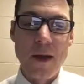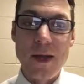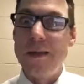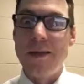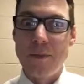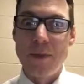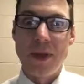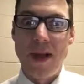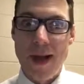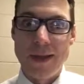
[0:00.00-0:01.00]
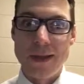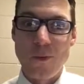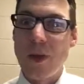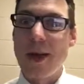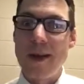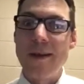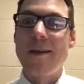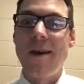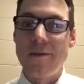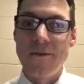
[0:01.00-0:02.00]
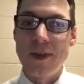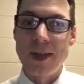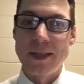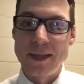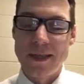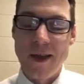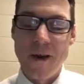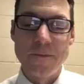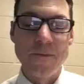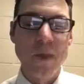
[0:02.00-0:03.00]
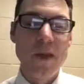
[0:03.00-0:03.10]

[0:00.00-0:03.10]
in the plot, what kind of conflict is there.